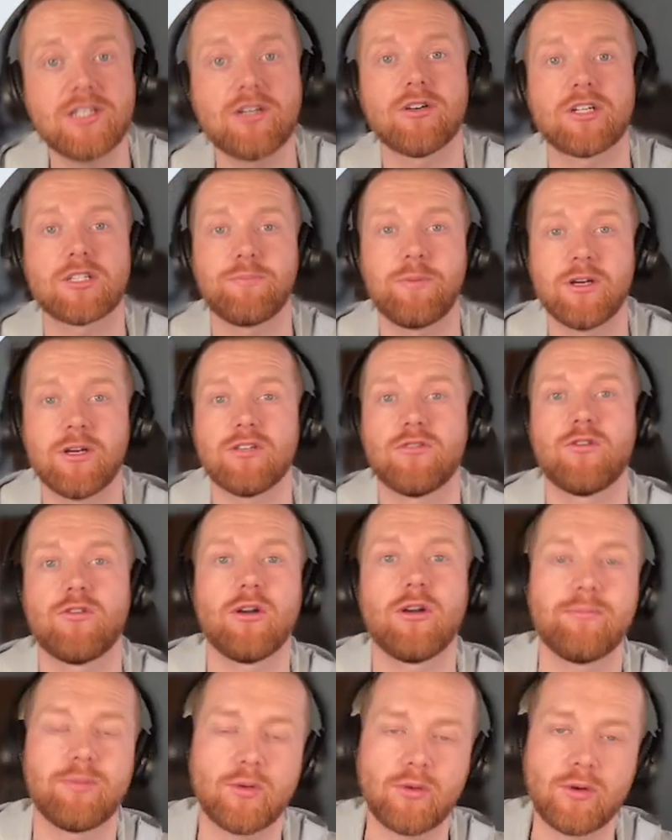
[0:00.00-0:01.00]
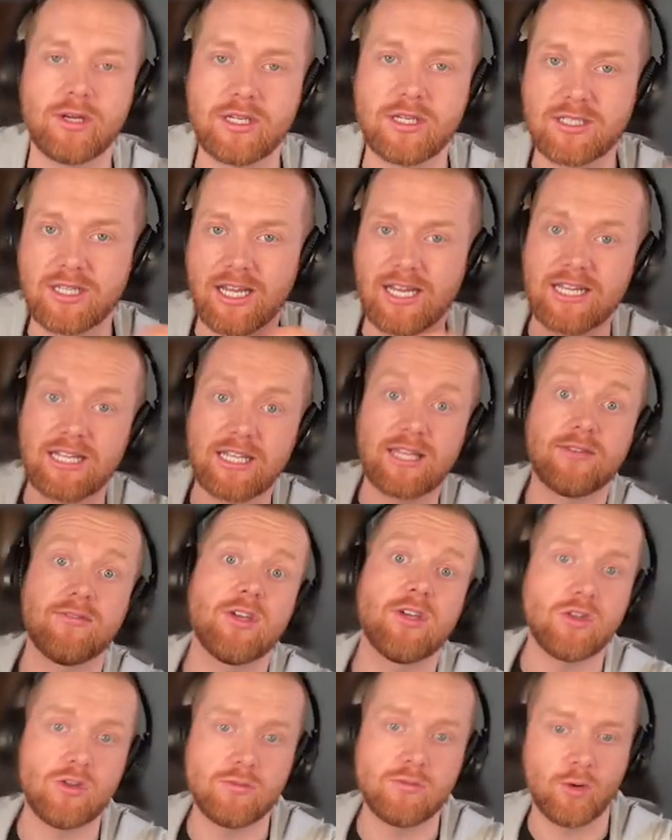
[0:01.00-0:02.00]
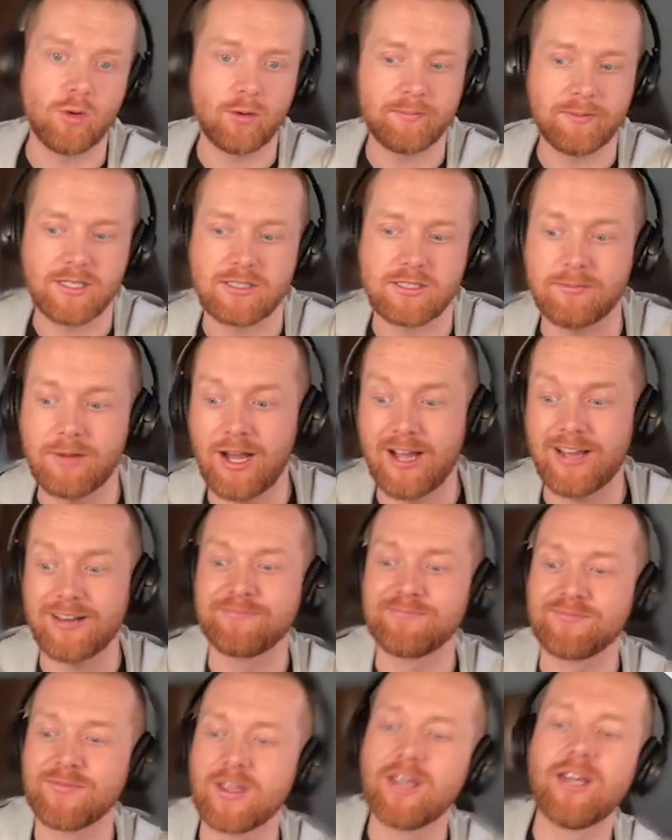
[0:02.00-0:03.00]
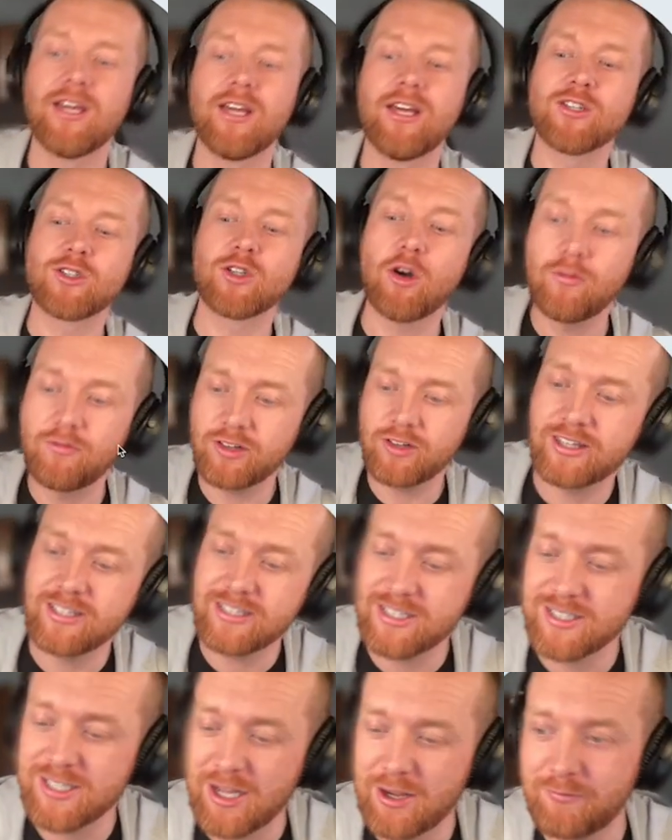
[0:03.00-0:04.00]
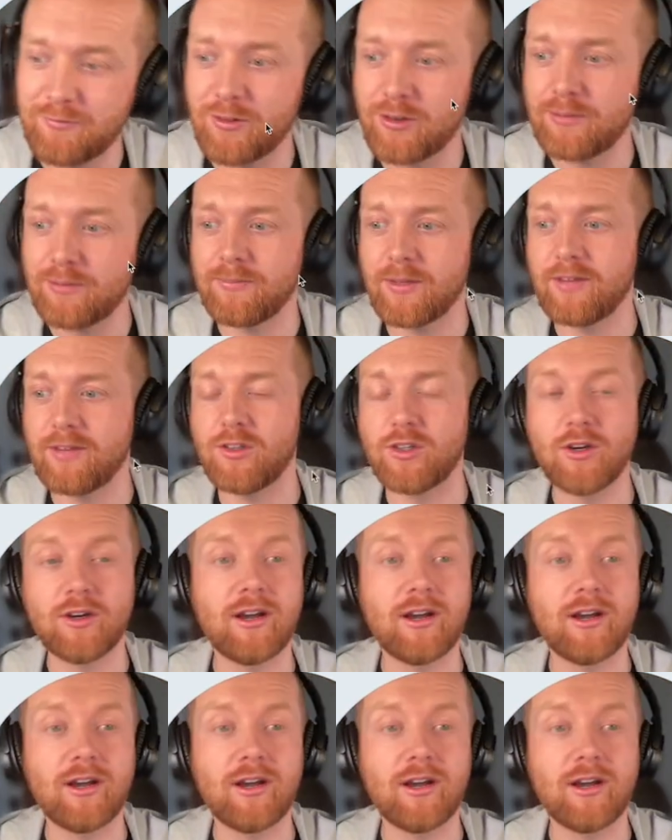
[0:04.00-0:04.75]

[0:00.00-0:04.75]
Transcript: experience for your employees and giving you more peace of mind. So hopefully this is helpful. If you do have